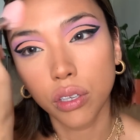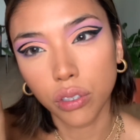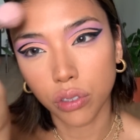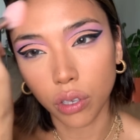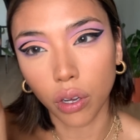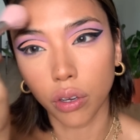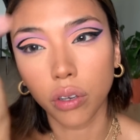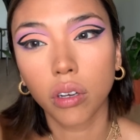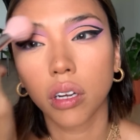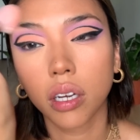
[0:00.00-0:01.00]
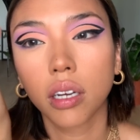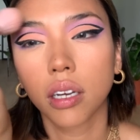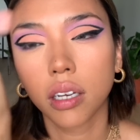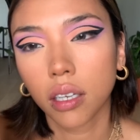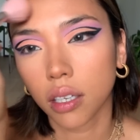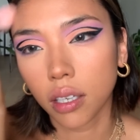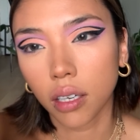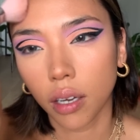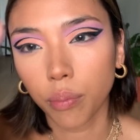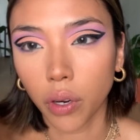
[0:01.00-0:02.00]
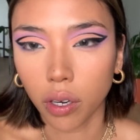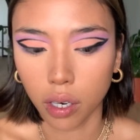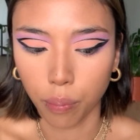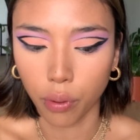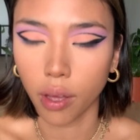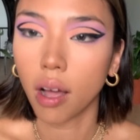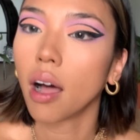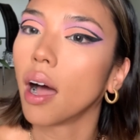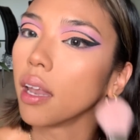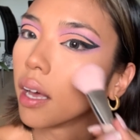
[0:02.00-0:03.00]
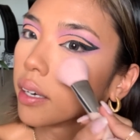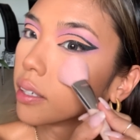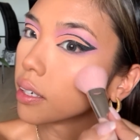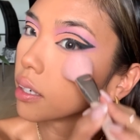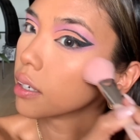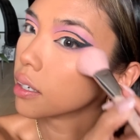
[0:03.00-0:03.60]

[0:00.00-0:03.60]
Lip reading: So I'm not gonna bother highlighting.